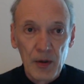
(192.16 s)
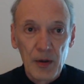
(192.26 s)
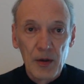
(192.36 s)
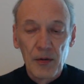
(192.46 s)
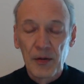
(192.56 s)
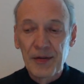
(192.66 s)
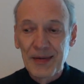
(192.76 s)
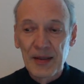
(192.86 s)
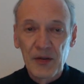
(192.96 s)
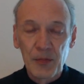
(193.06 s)
This
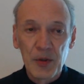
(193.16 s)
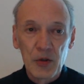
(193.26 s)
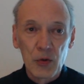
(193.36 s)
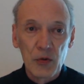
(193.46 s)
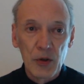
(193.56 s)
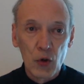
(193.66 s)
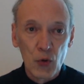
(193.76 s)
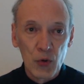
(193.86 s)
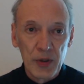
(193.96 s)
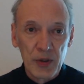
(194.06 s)
leads me to the
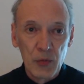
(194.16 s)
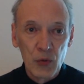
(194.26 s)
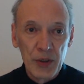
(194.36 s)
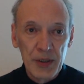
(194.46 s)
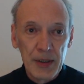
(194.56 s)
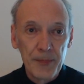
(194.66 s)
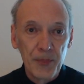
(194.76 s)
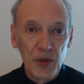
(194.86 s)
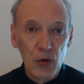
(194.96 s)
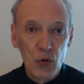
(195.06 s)
herd immunity.
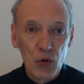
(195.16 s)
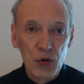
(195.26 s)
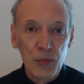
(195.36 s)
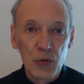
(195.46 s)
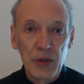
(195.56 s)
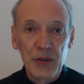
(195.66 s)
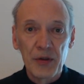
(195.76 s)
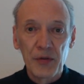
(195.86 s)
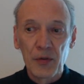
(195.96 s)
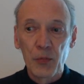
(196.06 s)
The herd immunity is
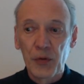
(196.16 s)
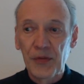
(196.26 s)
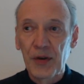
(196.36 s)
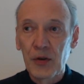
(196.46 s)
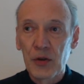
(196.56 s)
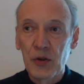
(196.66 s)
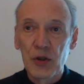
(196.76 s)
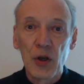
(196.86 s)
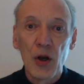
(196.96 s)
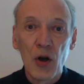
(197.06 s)
the percentage
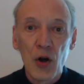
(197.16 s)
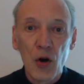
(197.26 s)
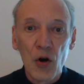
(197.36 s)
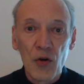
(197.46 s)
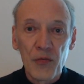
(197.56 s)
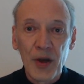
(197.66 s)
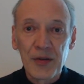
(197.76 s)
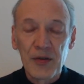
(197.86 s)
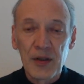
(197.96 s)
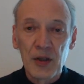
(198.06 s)
of
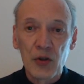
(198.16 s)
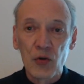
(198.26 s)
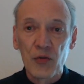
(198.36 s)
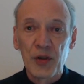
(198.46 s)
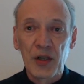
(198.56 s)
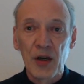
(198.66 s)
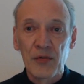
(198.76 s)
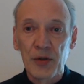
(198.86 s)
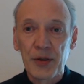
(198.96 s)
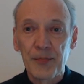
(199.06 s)
vaccinated or
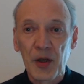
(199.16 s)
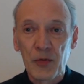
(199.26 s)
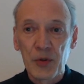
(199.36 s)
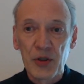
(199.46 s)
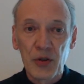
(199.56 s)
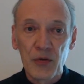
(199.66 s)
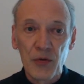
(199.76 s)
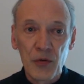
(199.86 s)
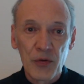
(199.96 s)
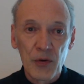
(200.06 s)
recovered at which the
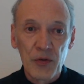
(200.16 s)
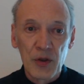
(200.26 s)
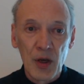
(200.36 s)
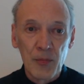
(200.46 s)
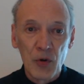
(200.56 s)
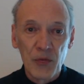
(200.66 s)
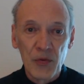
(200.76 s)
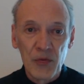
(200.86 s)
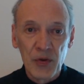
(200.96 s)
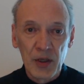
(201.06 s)
growth of the number of
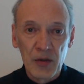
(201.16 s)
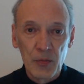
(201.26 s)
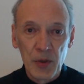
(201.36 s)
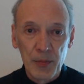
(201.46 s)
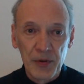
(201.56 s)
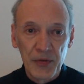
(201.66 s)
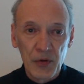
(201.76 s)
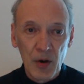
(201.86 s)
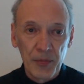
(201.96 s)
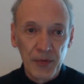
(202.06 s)
infected people stops.